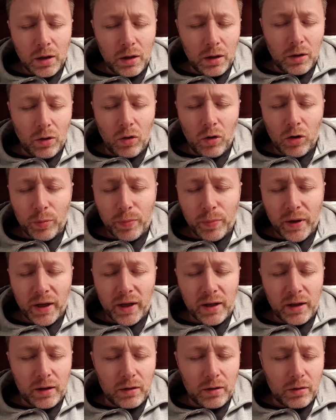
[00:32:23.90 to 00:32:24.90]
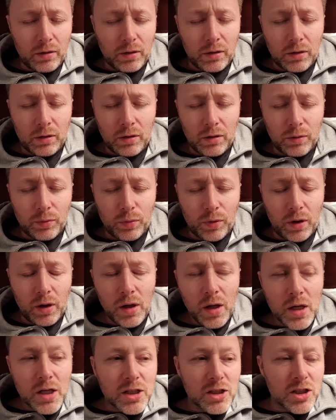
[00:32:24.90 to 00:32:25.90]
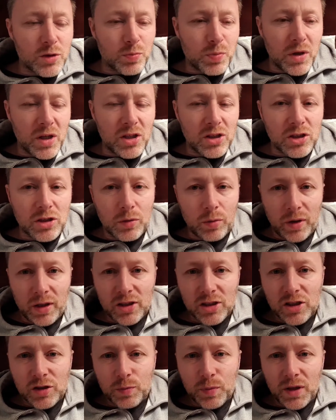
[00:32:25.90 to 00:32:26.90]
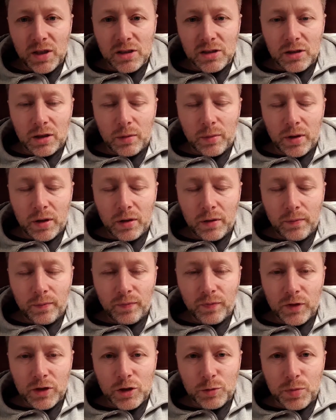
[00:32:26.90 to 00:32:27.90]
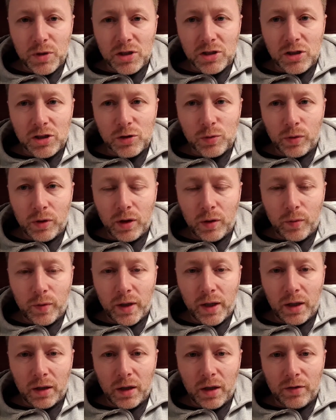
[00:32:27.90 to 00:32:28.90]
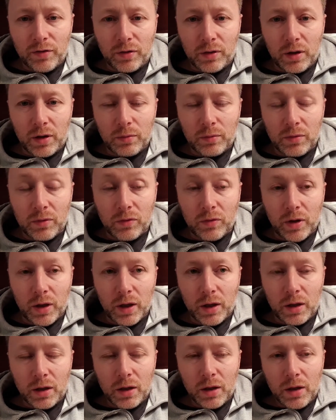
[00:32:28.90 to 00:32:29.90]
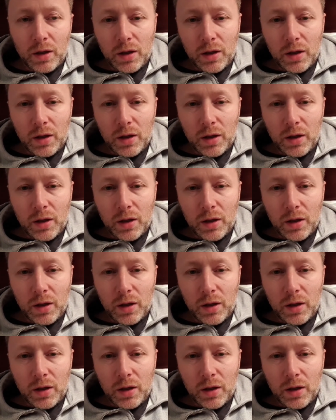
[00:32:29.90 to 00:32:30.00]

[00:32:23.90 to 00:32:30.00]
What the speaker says: lock picking or what? Speech, you want speech, Limmy? Speech is what you want to level up, right?